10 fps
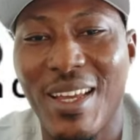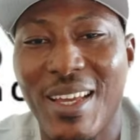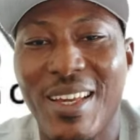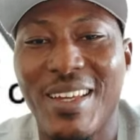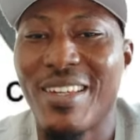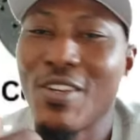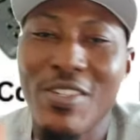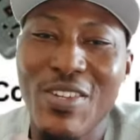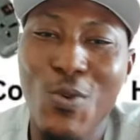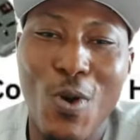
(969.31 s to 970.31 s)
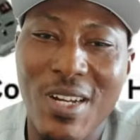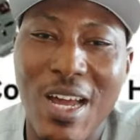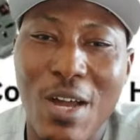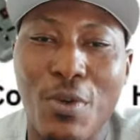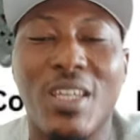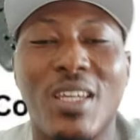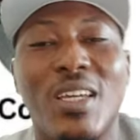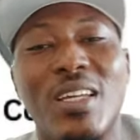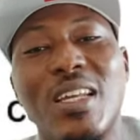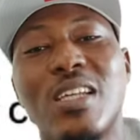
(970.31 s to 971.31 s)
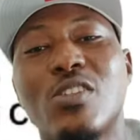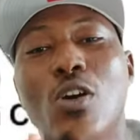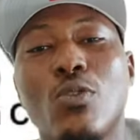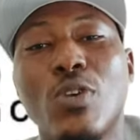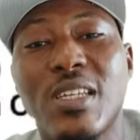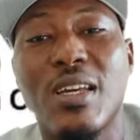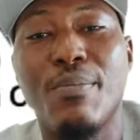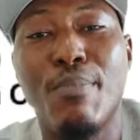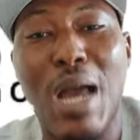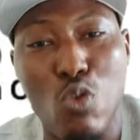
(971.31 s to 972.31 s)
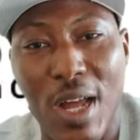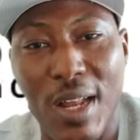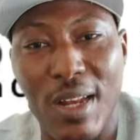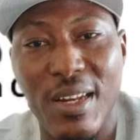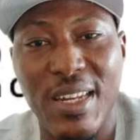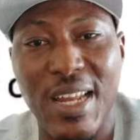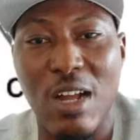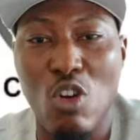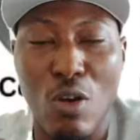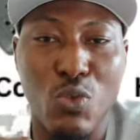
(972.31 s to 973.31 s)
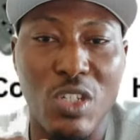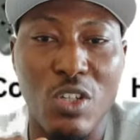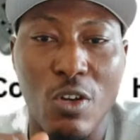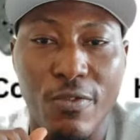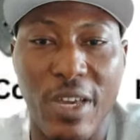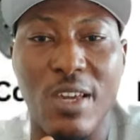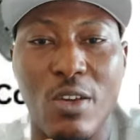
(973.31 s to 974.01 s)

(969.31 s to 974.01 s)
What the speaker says: It doesn't work that way. There is always a manual that comes with your vehicle,